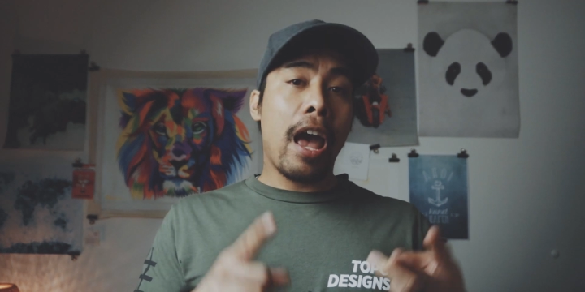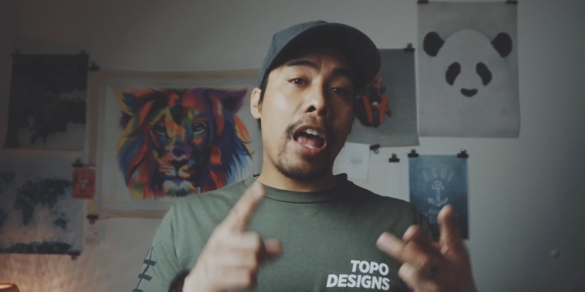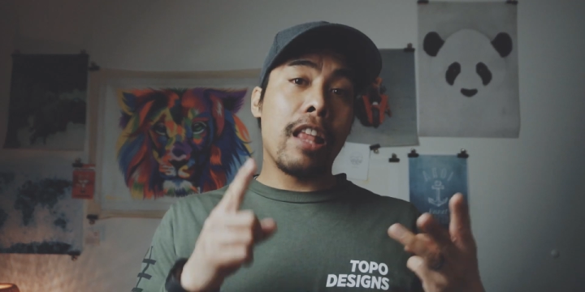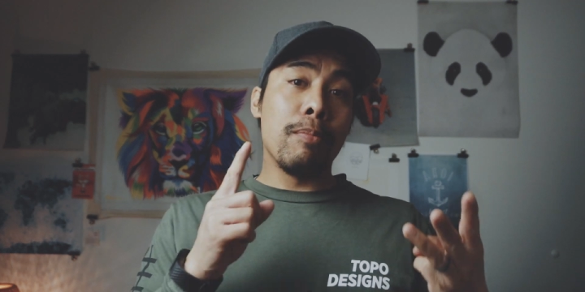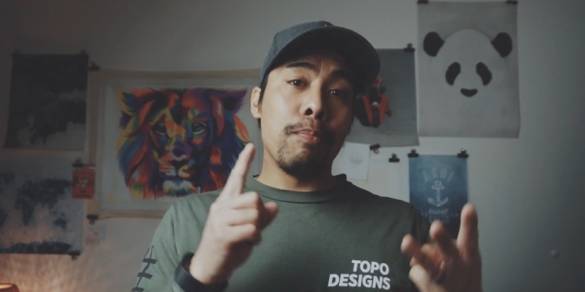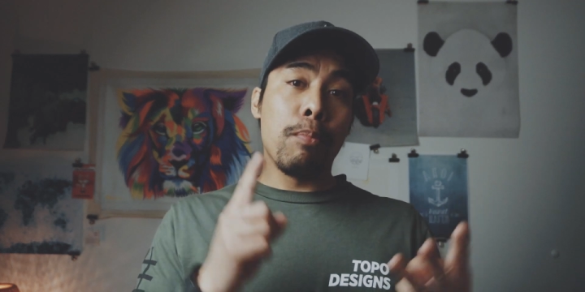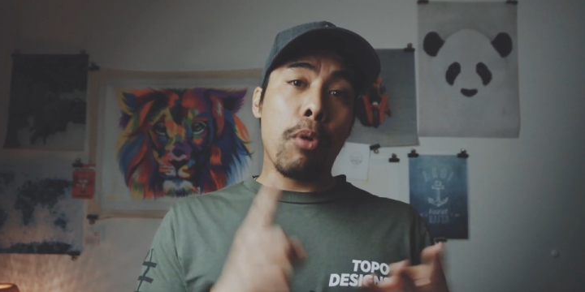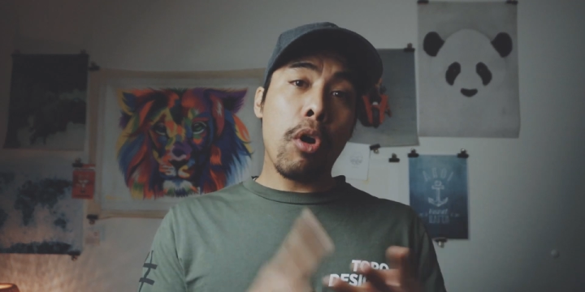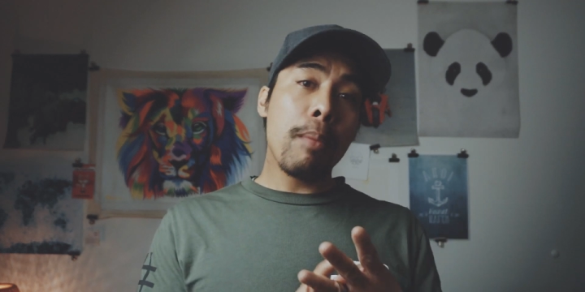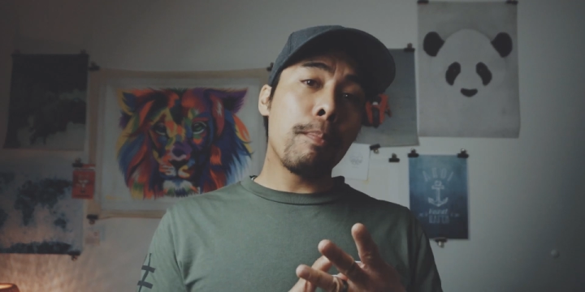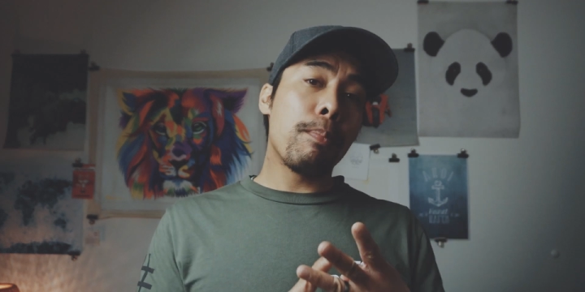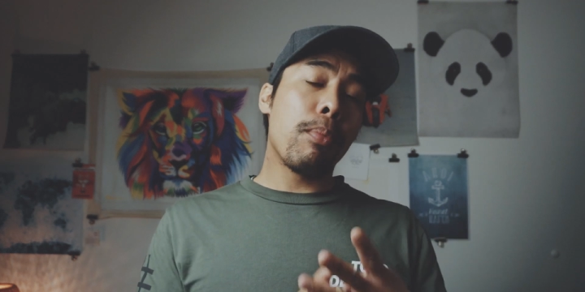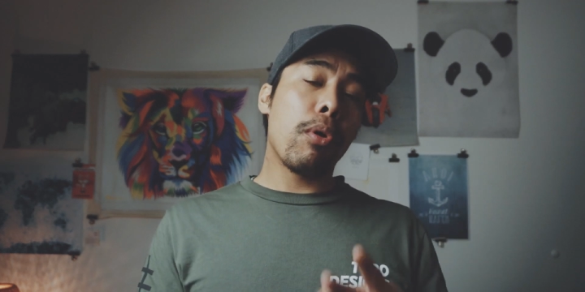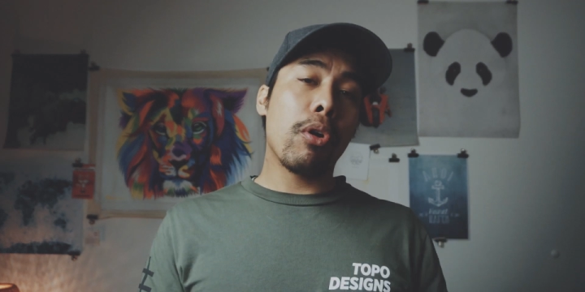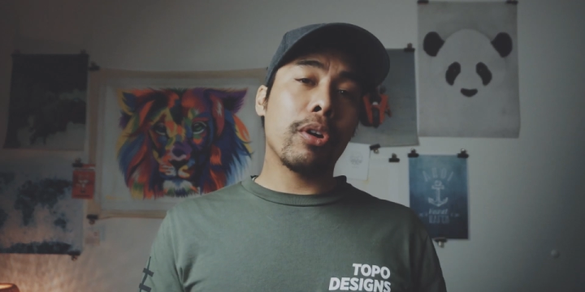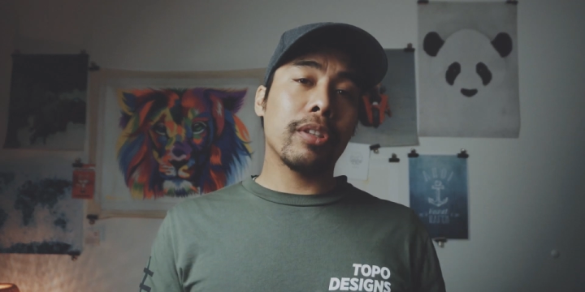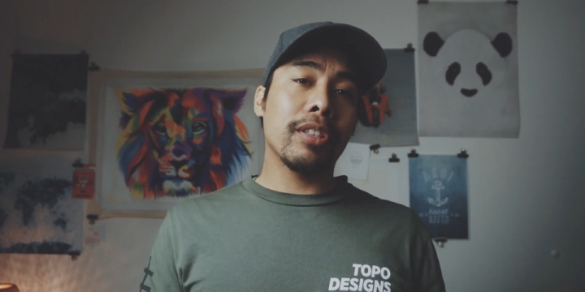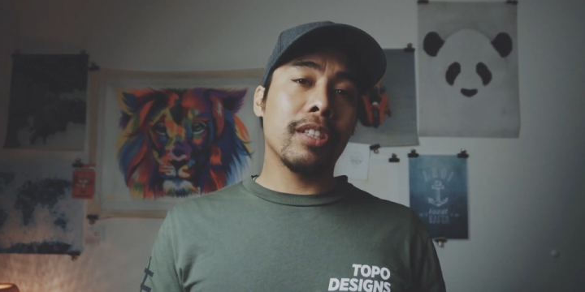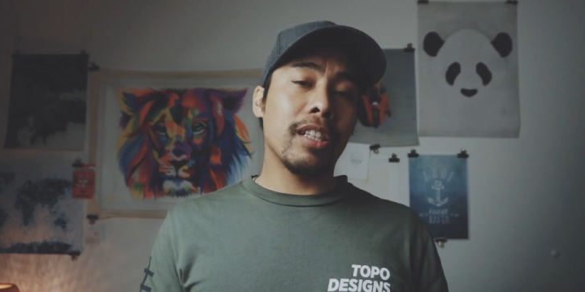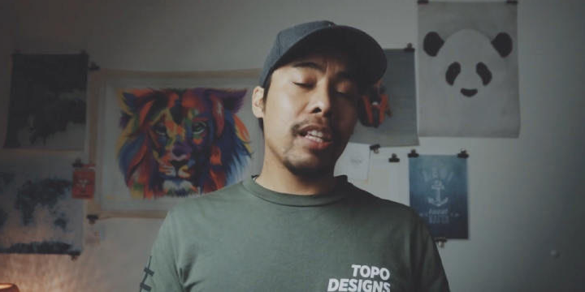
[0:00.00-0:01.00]
and more
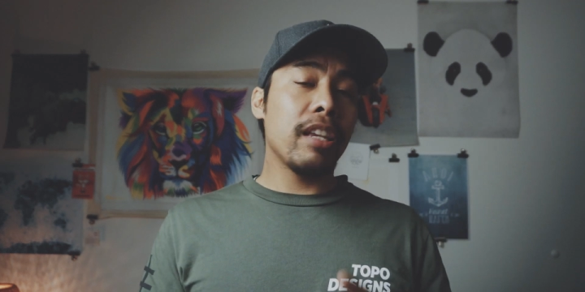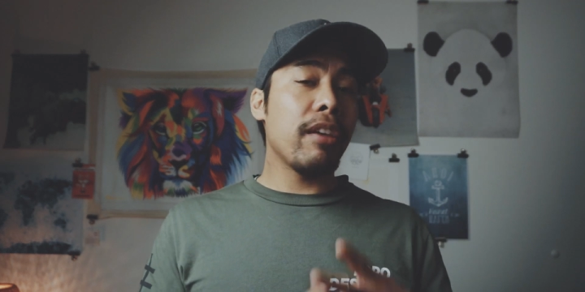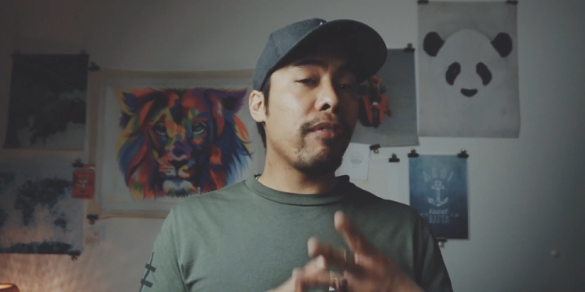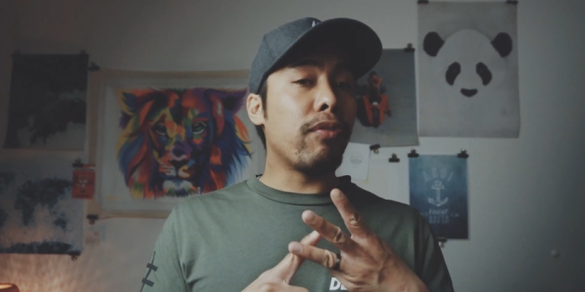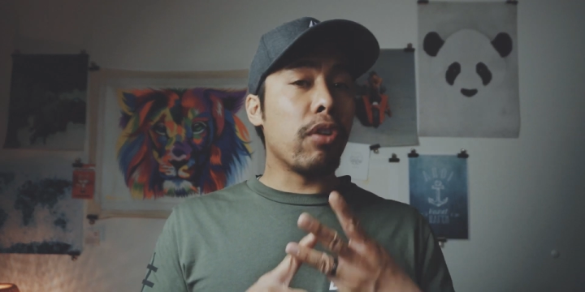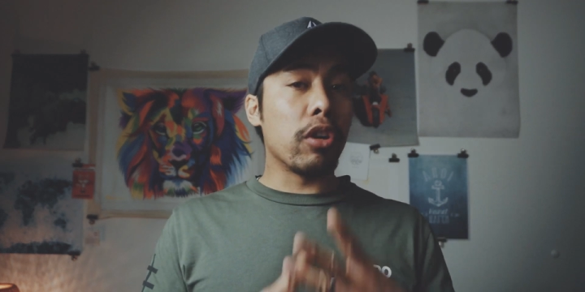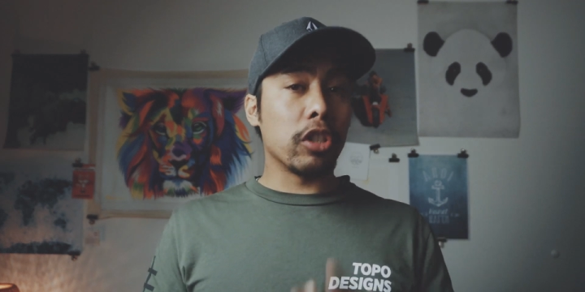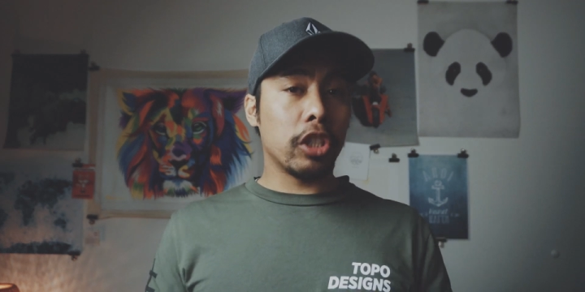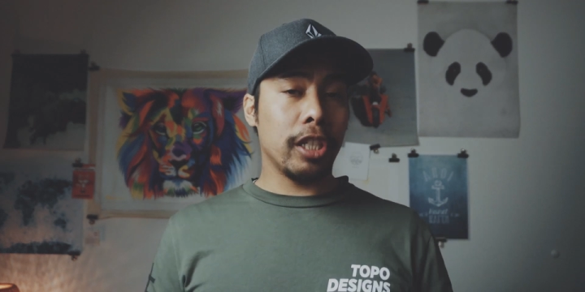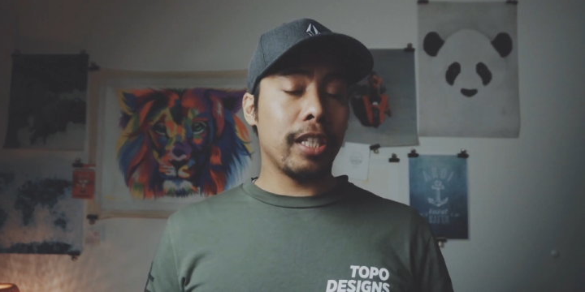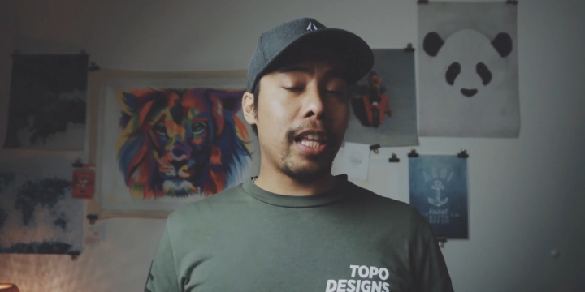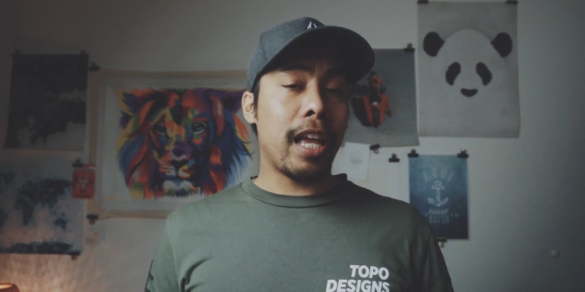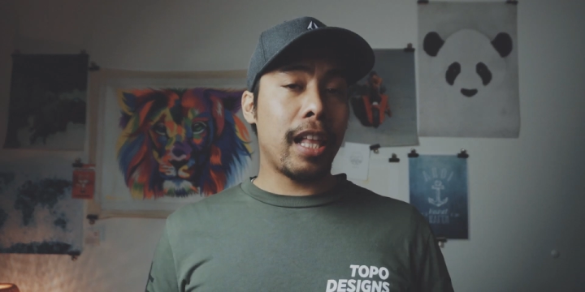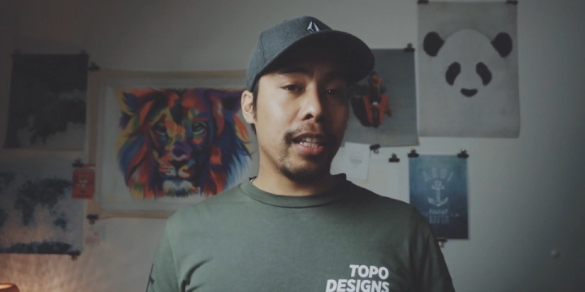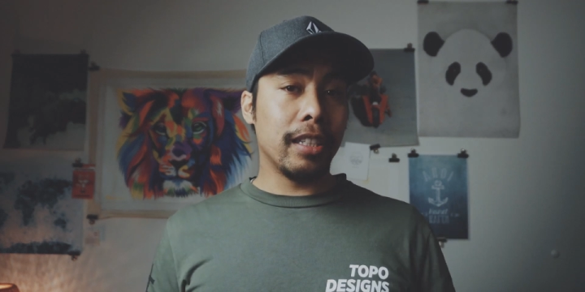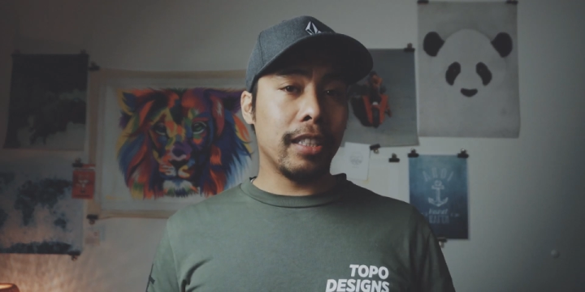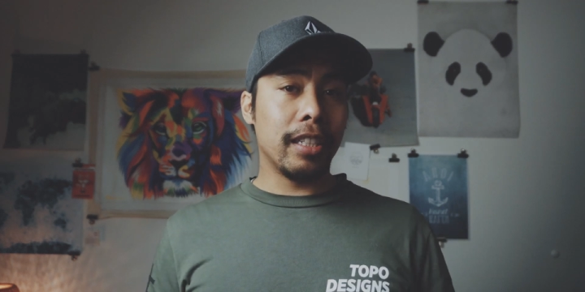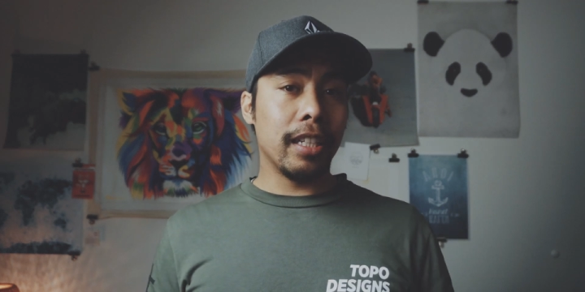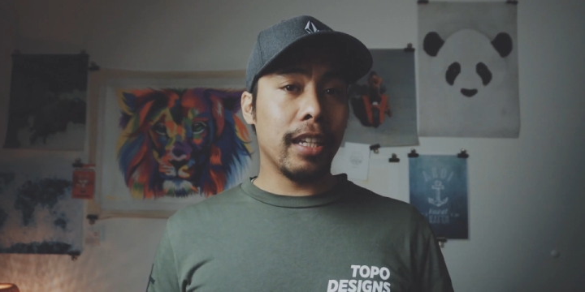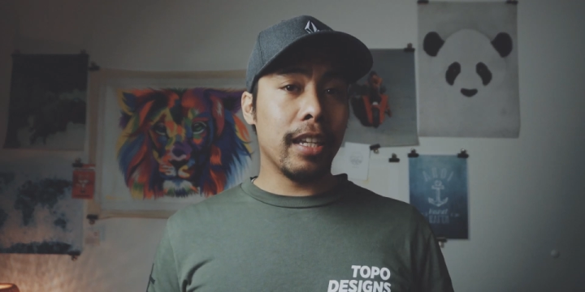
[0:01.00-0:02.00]
importantly
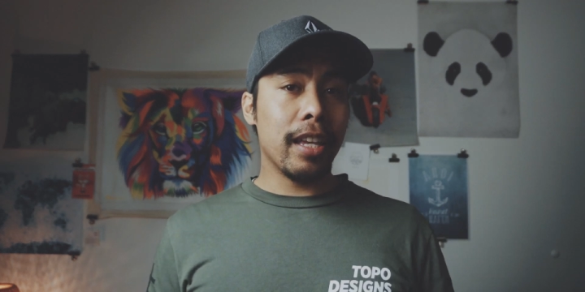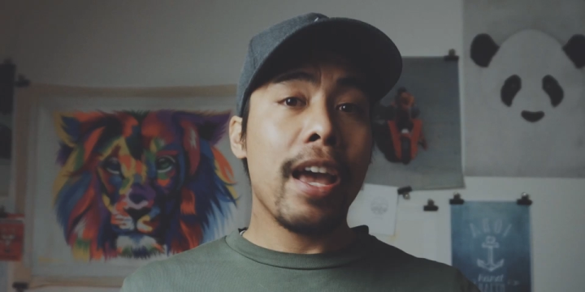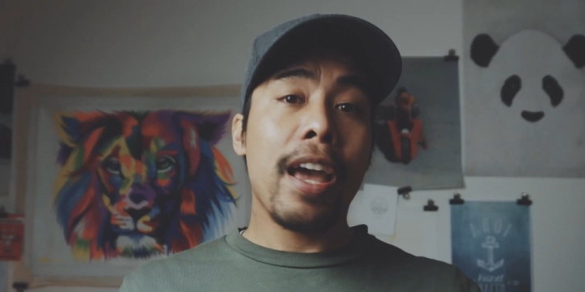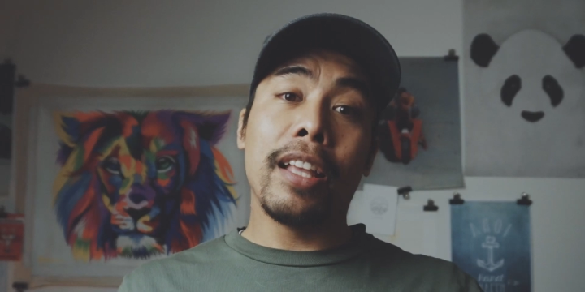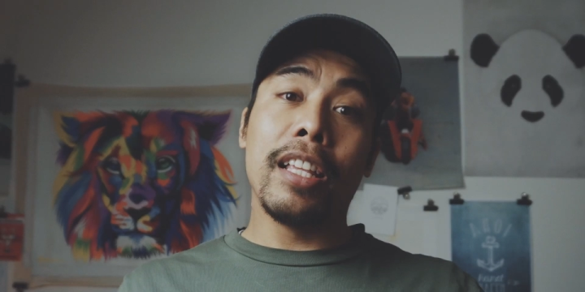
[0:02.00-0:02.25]
functionality.